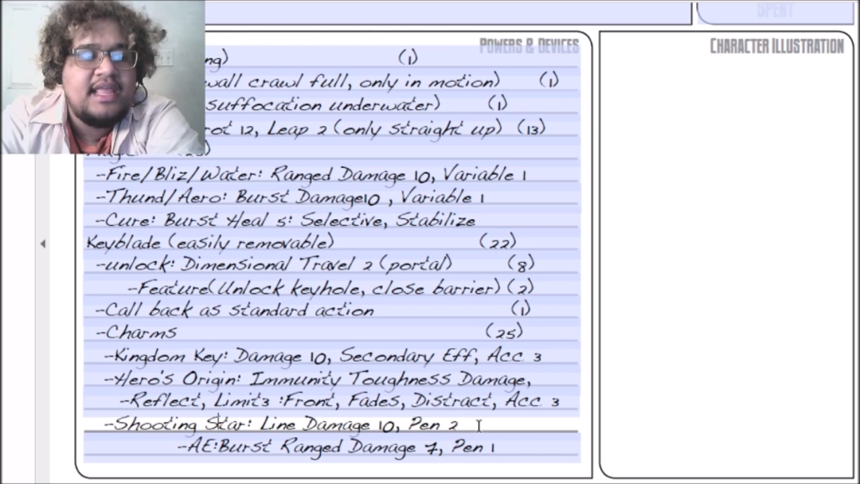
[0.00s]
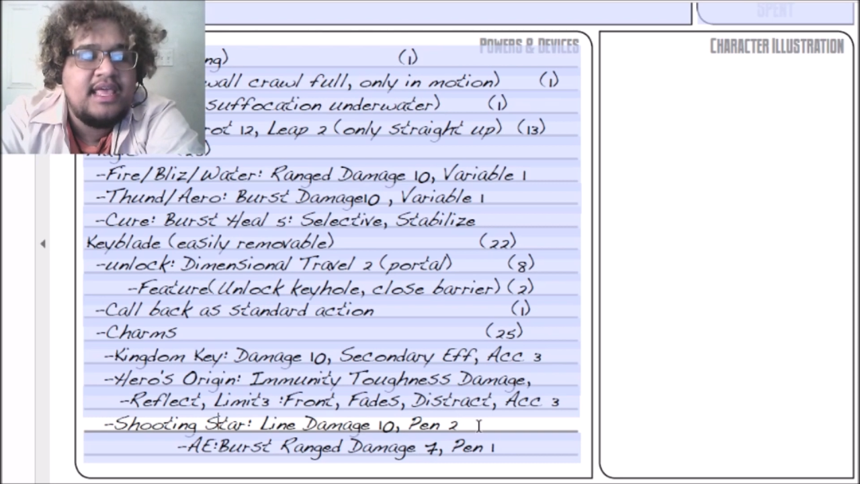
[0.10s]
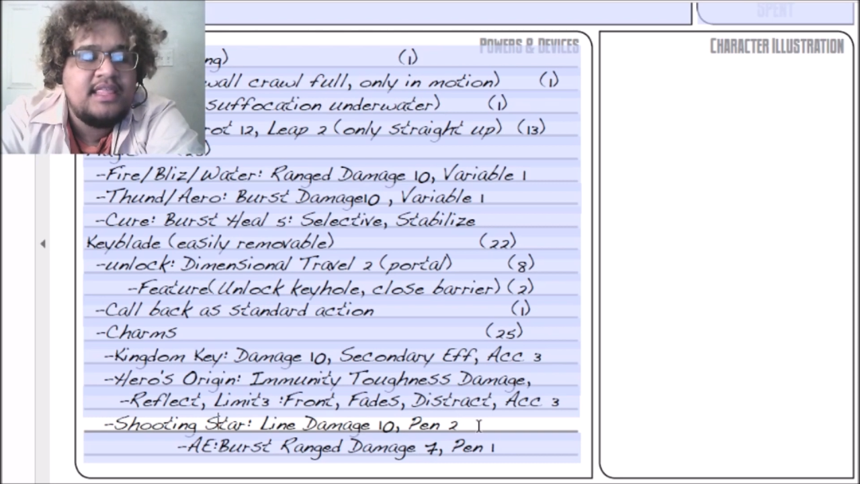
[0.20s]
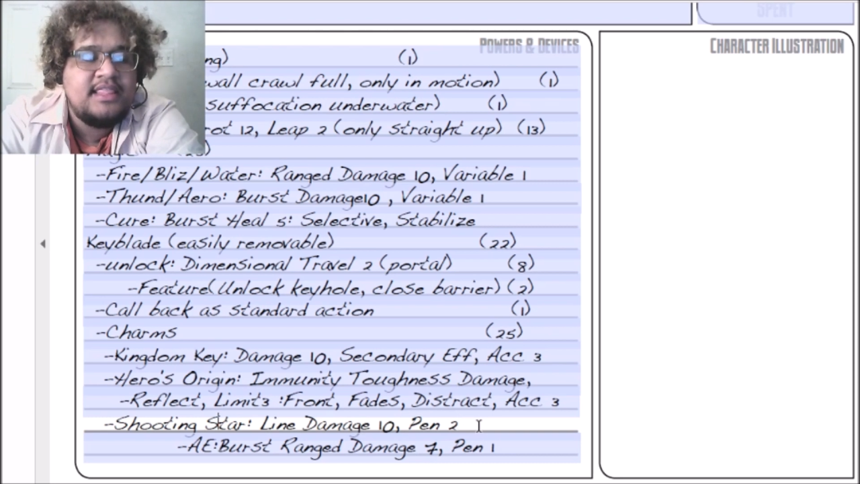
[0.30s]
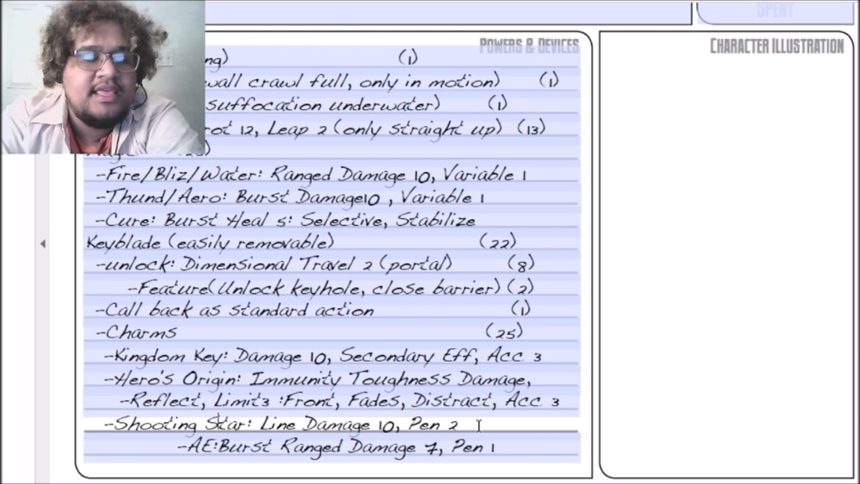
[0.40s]

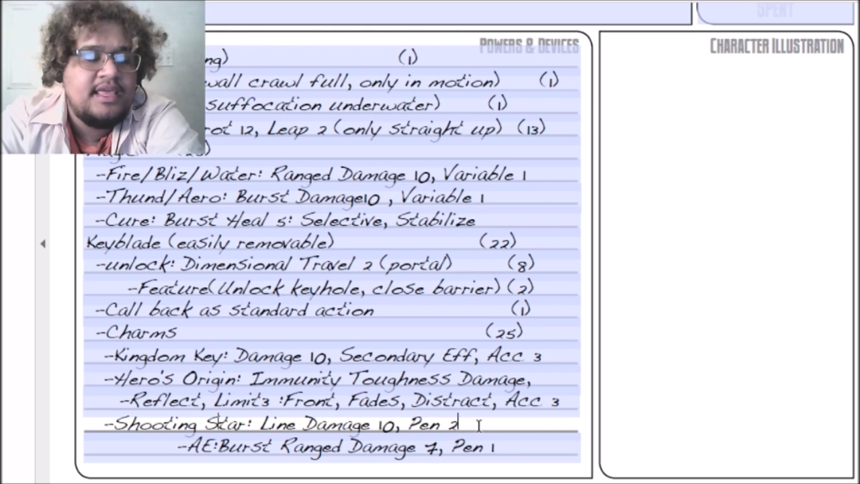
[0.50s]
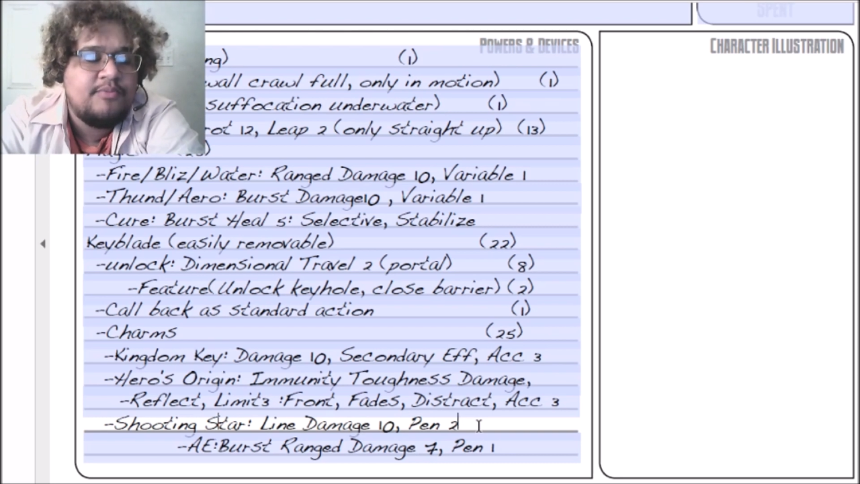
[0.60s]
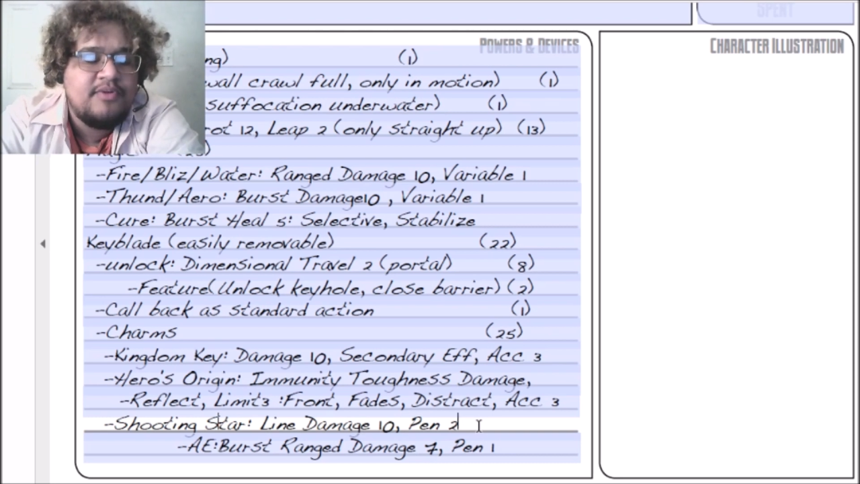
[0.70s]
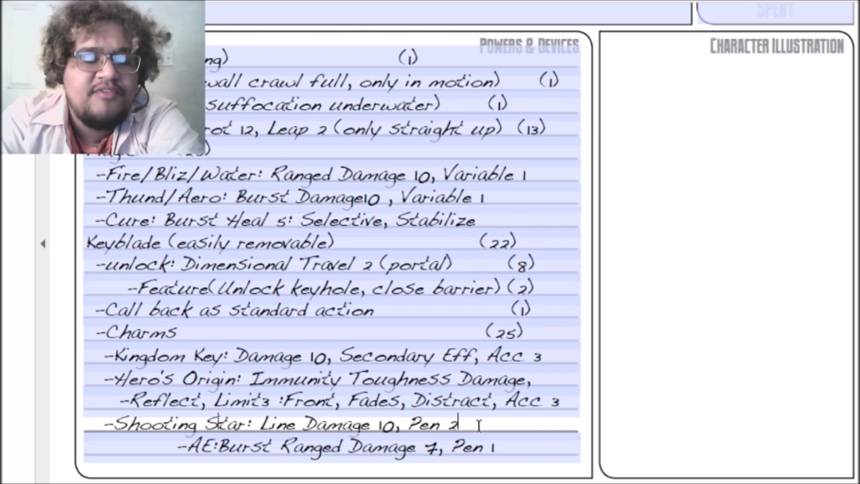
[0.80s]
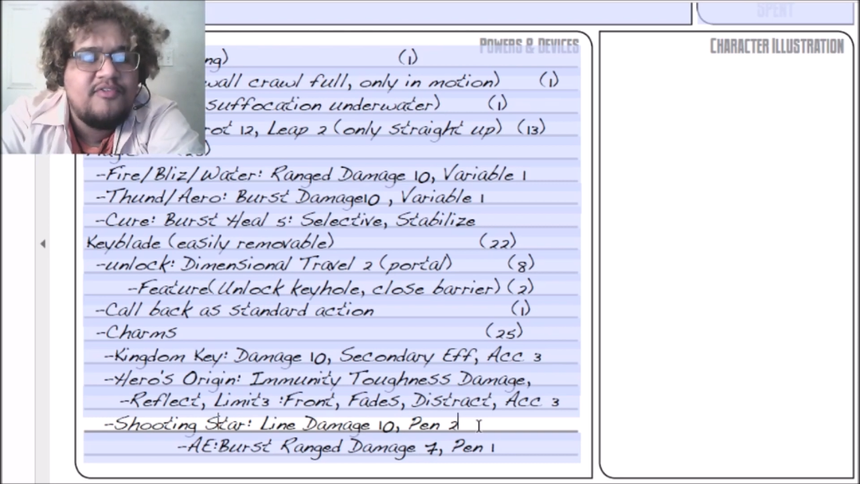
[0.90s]
in the
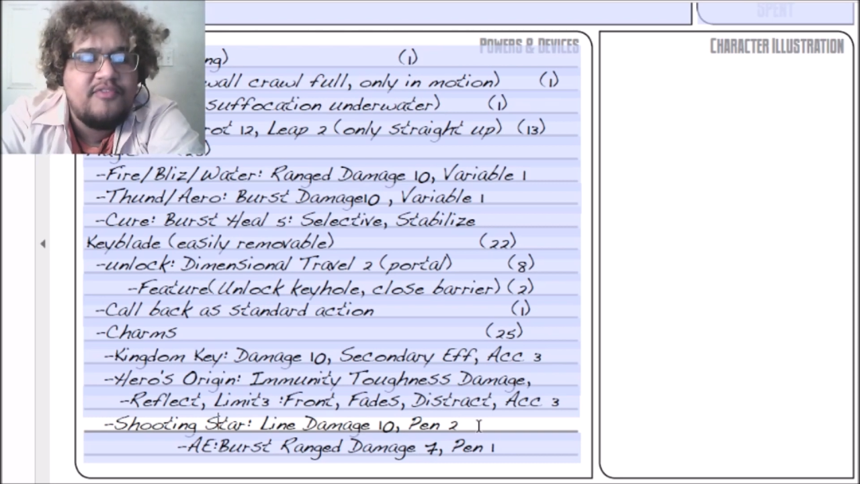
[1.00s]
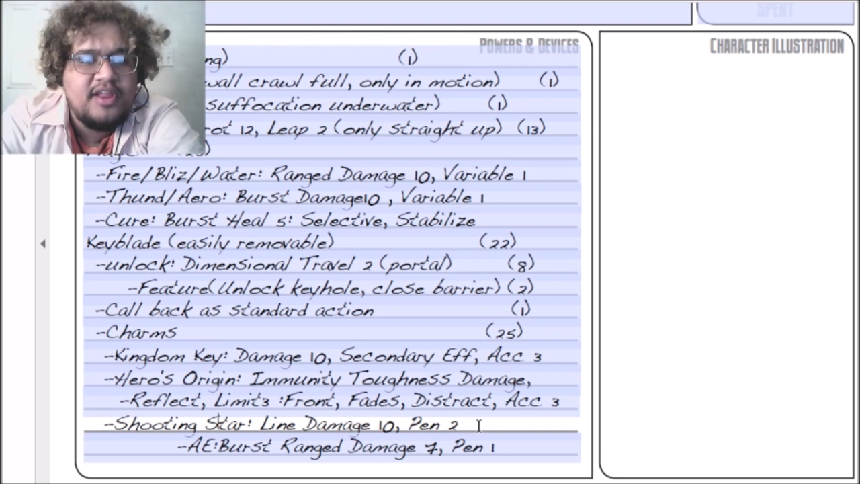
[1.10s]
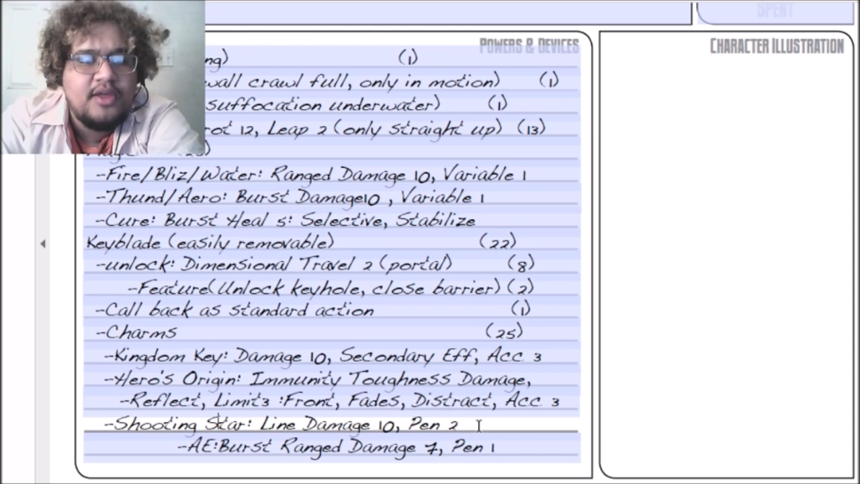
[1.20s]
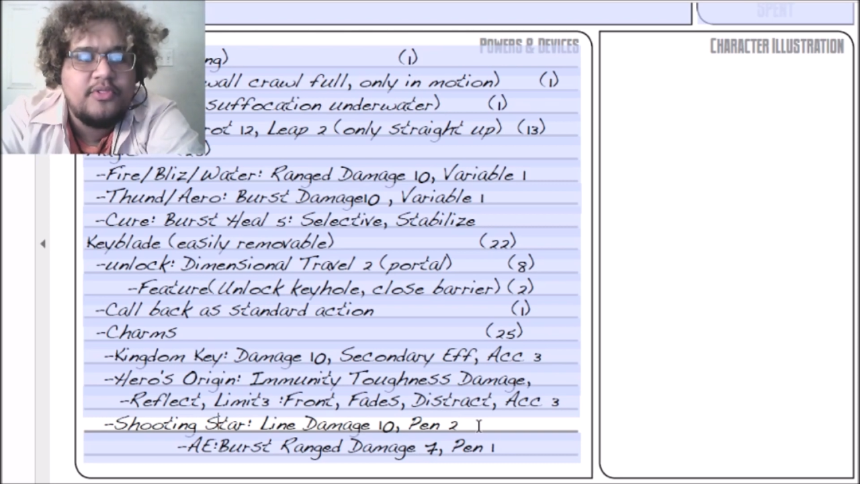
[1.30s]
preview video,